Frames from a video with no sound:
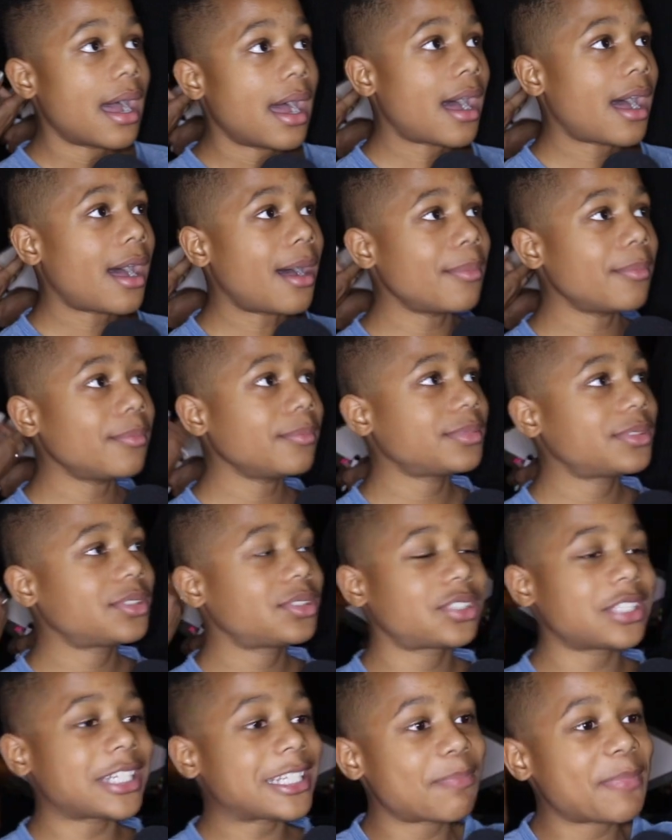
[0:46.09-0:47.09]
Um,
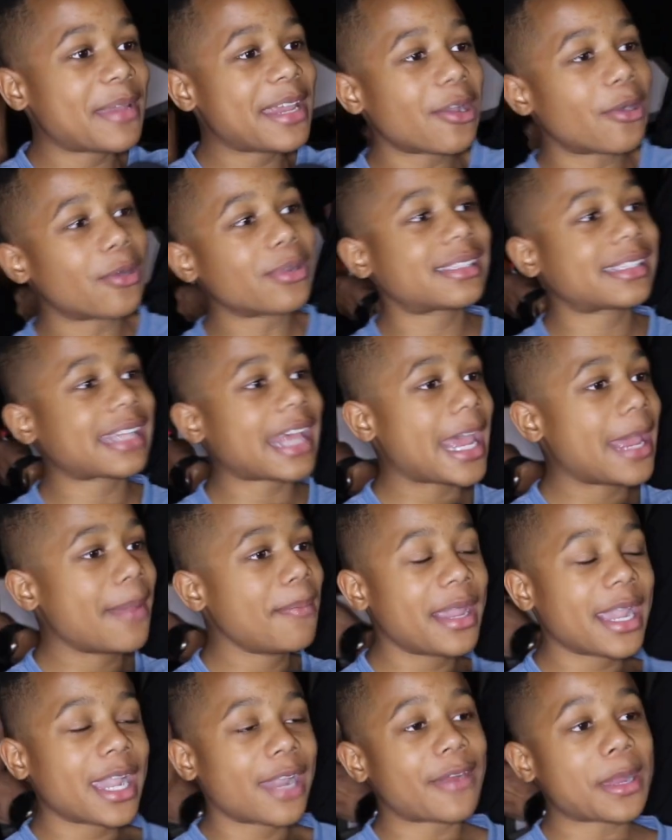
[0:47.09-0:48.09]
just being on set and
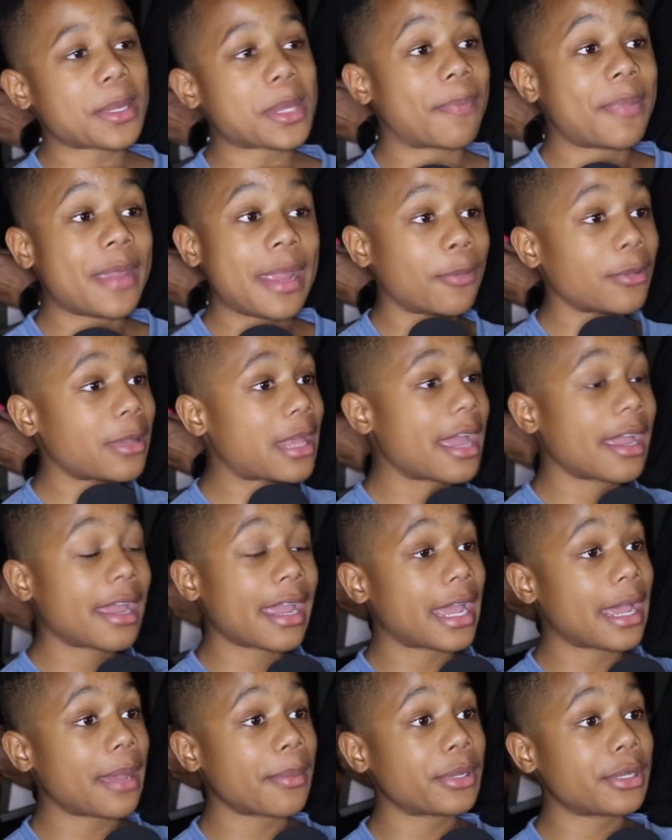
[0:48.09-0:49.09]
being around the people I
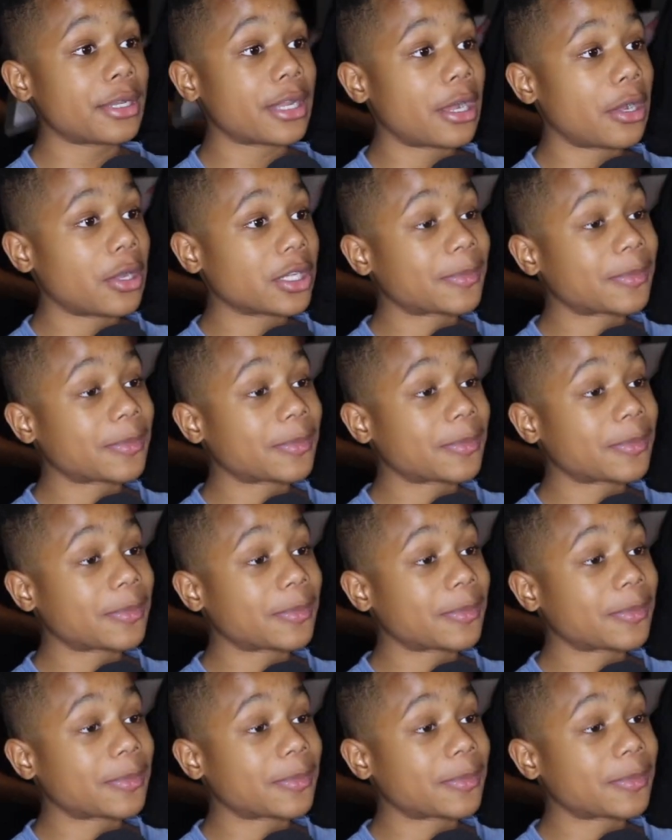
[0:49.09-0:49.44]
am, you know,